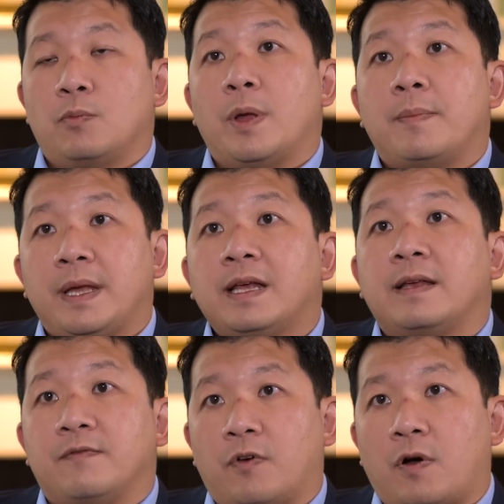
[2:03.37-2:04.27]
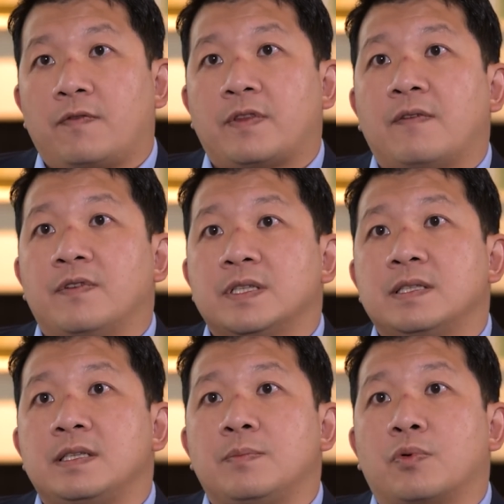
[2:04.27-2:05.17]
When men are involved,
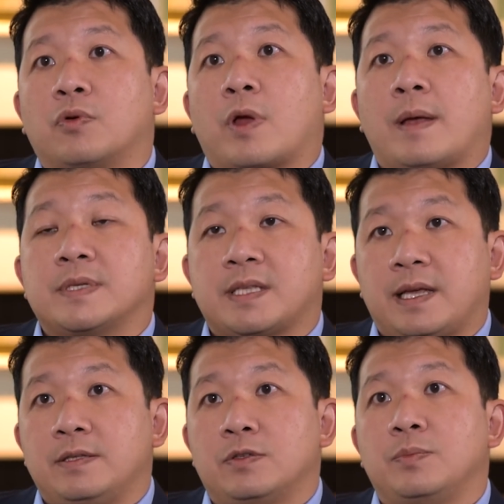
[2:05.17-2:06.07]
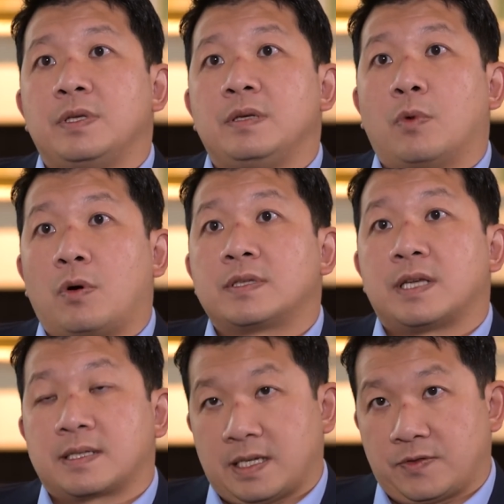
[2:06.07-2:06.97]
diversity programs tend to be more
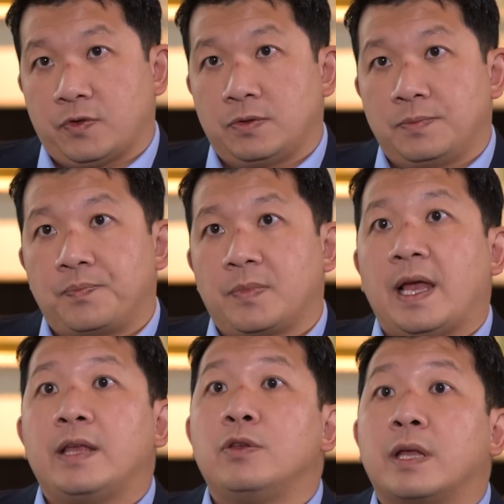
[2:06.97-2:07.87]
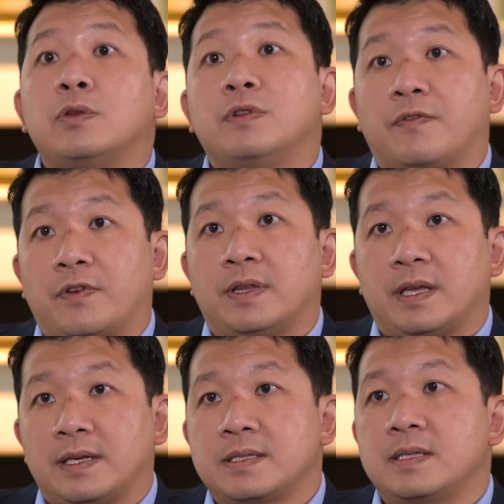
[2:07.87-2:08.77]
successful. And you can do different
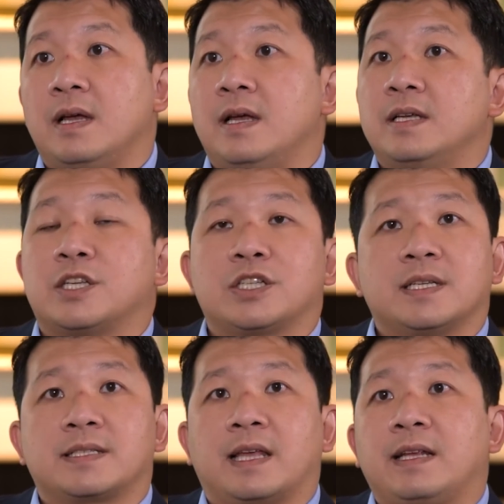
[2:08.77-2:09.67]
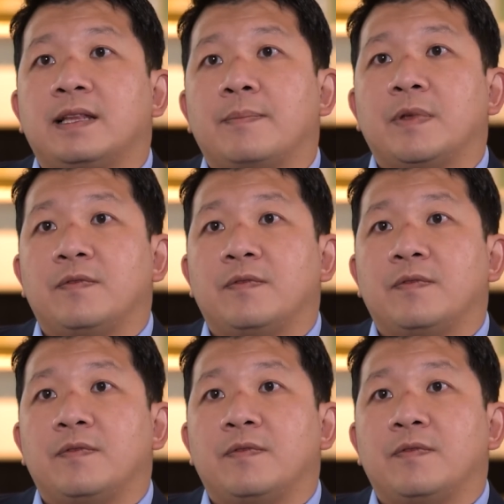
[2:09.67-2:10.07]
things, such as getting them